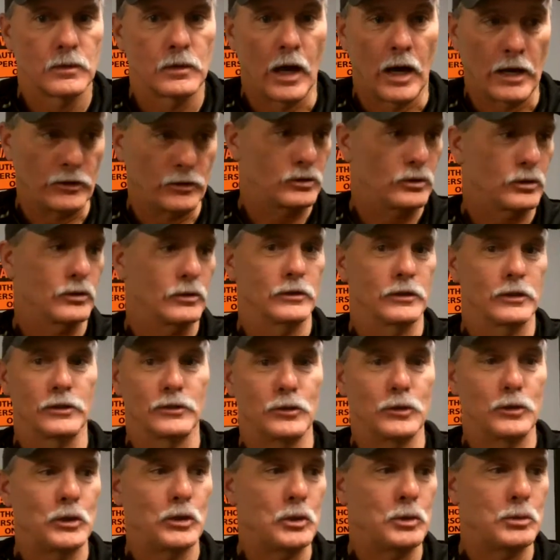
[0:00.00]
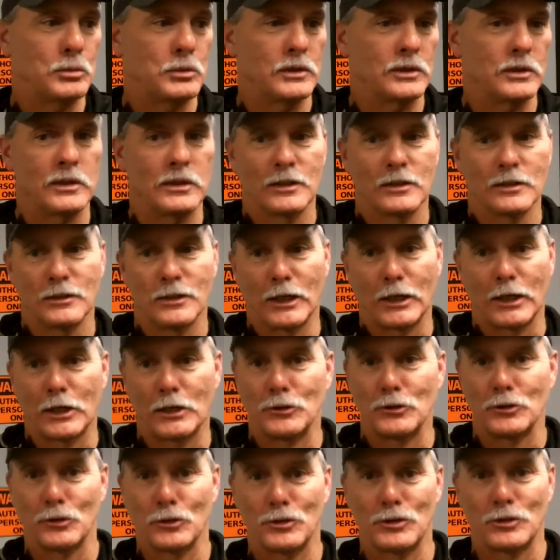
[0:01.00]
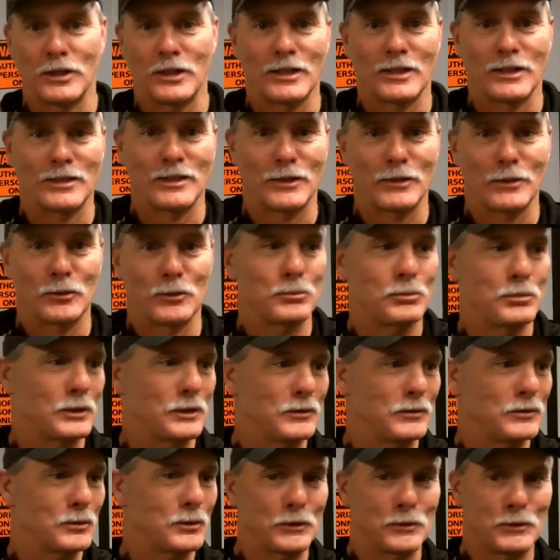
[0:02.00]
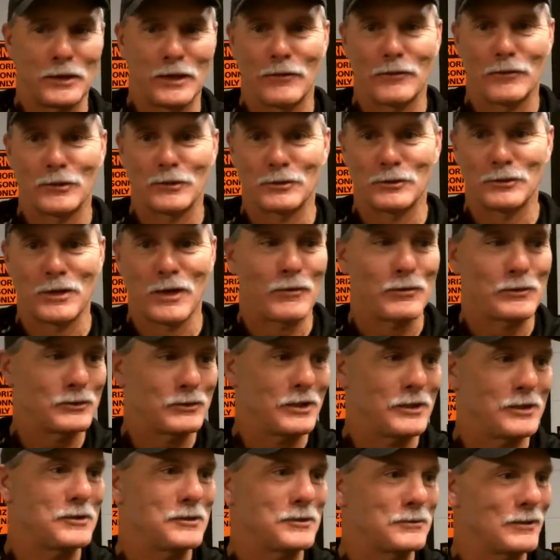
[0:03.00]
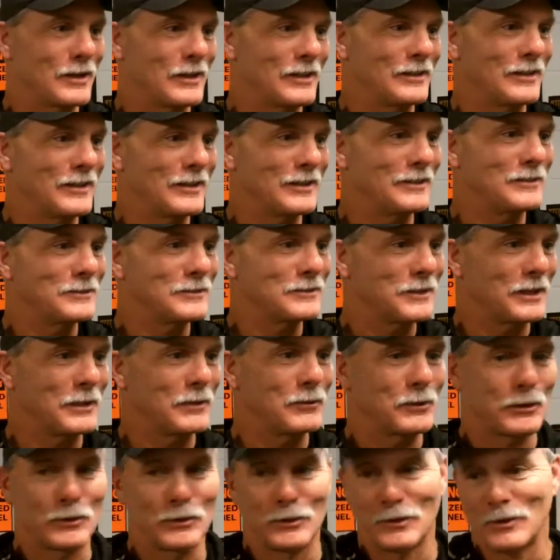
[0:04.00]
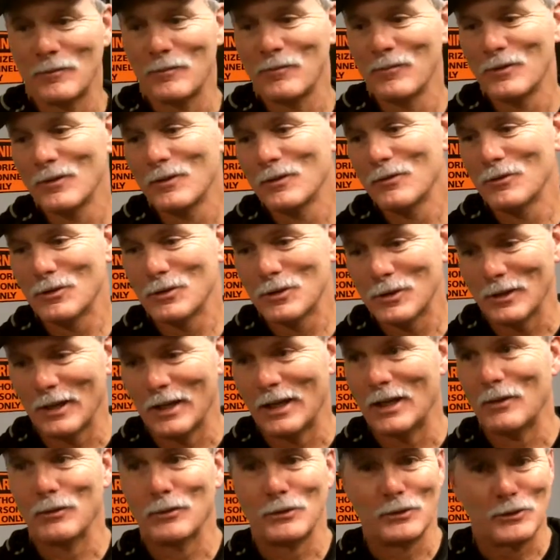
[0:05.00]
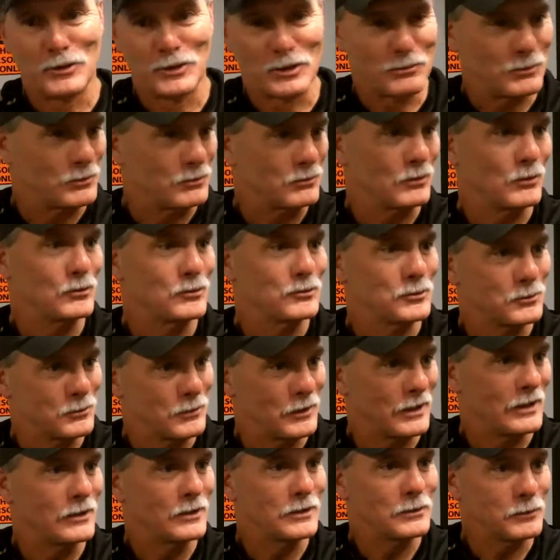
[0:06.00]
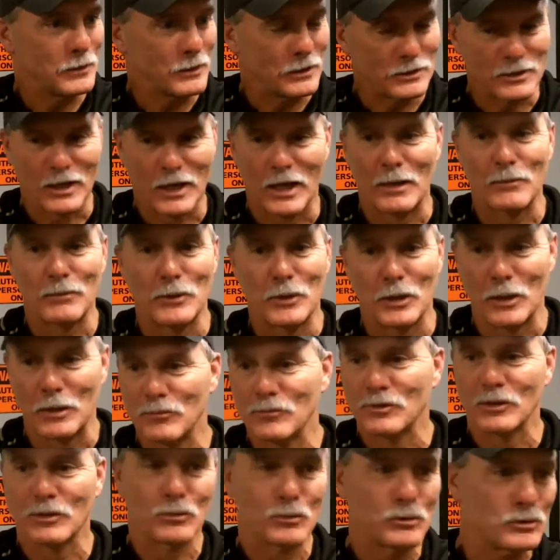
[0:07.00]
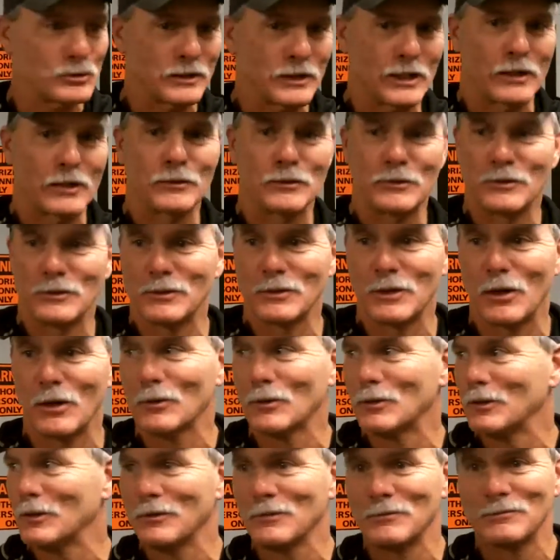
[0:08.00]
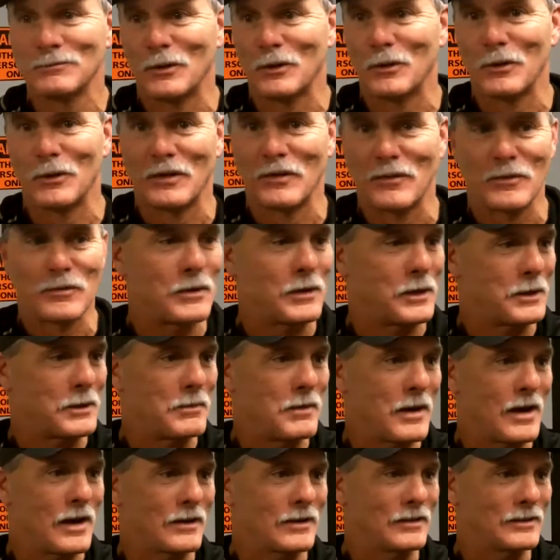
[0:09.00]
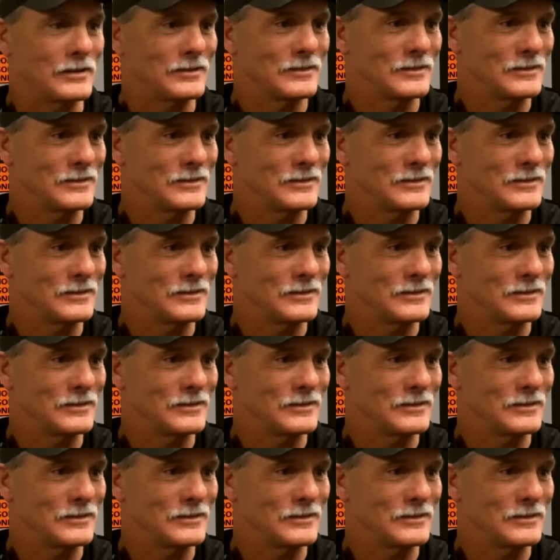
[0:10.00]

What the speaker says: I certainly do, but like I just said, I don't believe we're going to have this conversation right now. Okay, we're going to sit down when December rolls around, and when that time comes, it will sound and talk to everybody about it.